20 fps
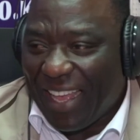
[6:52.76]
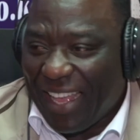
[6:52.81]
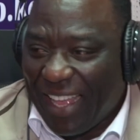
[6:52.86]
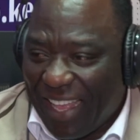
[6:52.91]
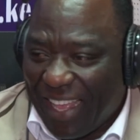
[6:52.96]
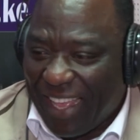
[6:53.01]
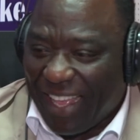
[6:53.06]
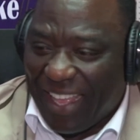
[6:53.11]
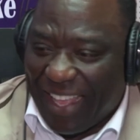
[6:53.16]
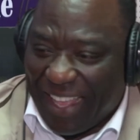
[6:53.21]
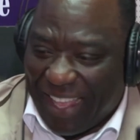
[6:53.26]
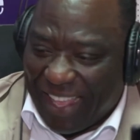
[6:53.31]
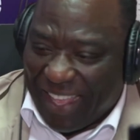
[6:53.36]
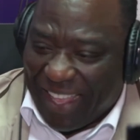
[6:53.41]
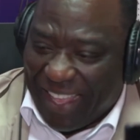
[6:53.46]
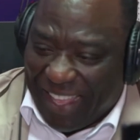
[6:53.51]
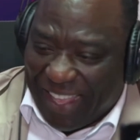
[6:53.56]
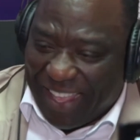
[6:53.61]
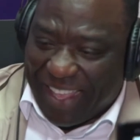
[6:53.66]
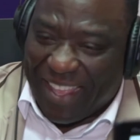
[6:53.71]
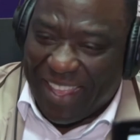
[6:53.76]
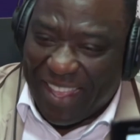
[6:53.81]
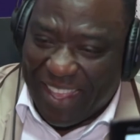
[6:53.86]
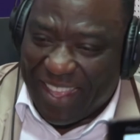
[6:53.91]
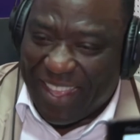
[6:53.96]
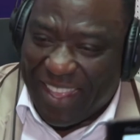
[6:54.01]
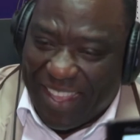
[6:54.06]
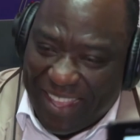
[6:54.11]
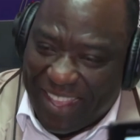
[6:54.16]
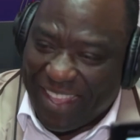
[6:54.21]
Is this like
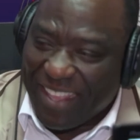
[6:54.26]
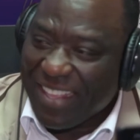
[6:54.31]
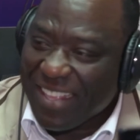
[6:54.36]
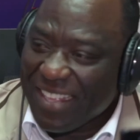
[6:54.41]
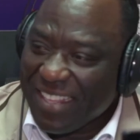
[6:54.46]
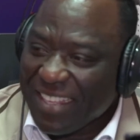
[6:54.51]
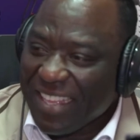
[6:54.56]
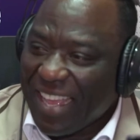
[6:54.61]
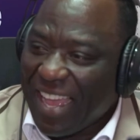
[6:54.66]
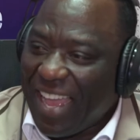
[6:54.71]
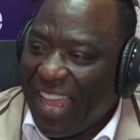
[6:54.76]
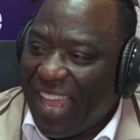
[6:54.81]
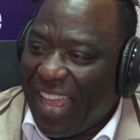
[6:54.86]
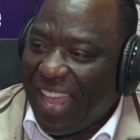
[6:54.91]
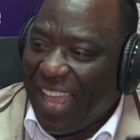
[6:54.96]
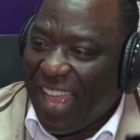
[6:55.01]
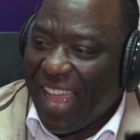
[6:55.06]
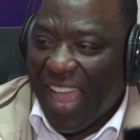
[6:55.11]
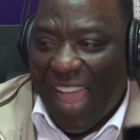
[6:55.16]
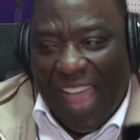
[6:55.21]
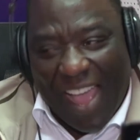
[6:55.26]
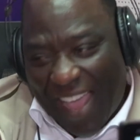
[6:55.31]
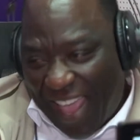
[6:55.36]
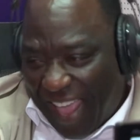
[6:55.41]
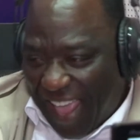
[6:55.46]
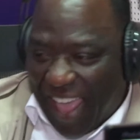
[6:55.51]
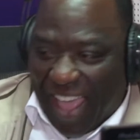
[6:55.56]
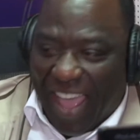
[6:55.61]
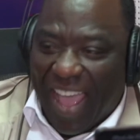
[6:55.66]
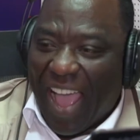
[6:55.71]
hypothetical, or are we actually
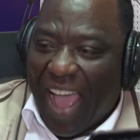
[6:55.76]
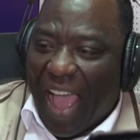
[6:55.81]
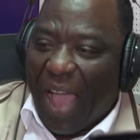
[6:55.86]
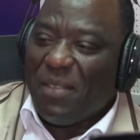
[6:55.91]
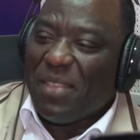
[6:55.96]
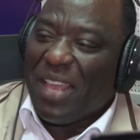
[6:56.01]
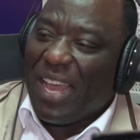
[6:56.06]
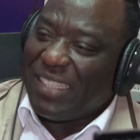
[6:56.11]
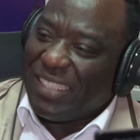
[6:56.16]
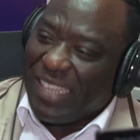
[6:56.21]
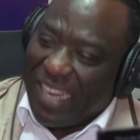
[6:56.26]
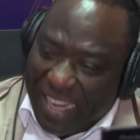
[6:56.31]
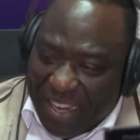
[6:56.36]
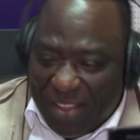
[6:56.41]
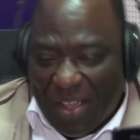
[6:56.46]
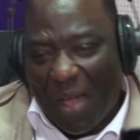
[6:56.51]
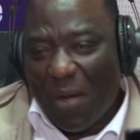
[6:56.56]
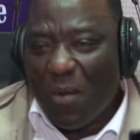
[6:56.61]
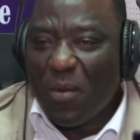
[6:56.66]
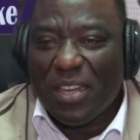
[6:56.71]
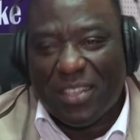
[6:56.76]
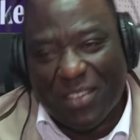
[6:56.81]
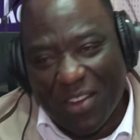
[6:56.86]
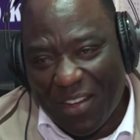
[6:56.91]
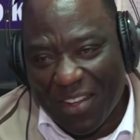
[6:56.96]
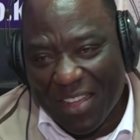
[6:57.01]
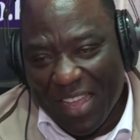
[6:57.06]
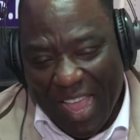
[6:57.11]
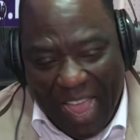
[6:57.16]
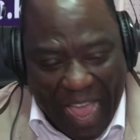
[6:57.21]
describing? I'm just telling you how we
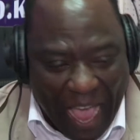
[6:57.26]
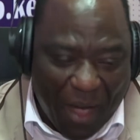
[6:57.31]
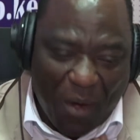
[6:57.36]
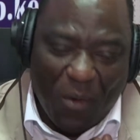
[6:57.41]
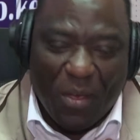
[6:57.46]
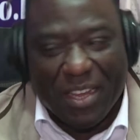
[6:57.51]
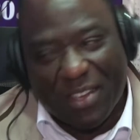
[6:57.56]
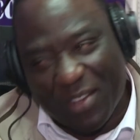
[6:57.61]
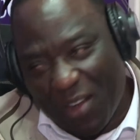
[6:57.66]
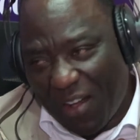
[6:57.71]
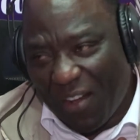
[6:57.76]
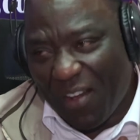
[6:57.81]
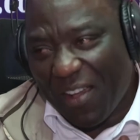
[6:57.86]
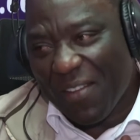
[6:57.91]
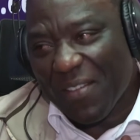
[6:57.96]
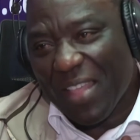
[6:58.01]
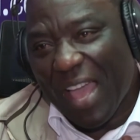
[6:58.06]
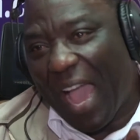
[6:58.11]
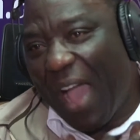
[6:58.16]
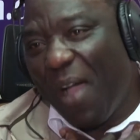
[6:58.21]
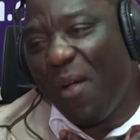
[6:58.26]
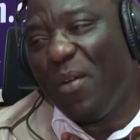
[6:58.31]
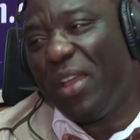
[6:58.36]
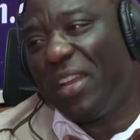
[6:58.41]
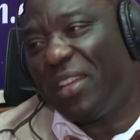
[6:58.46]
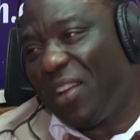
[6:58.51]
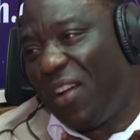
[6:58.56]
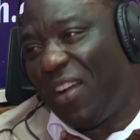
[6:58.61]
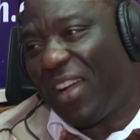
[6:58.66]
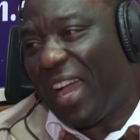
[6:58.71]
talk. How we
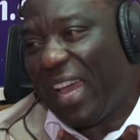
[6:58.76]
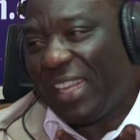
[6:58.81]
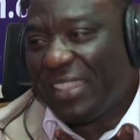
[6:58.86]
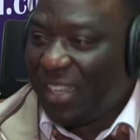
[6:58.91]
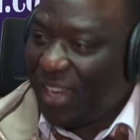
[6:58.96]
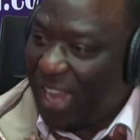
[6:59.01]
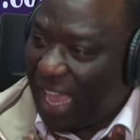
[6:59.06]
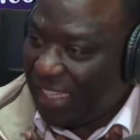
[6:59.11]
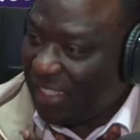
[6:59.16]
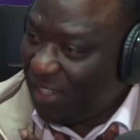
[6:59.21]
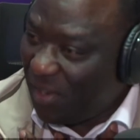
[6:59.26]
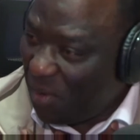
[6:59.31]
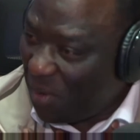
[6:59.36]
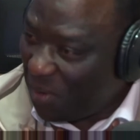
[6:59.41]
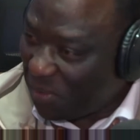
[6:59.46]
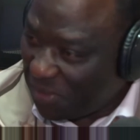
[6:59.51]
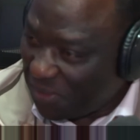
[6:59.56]
talk as Lewis.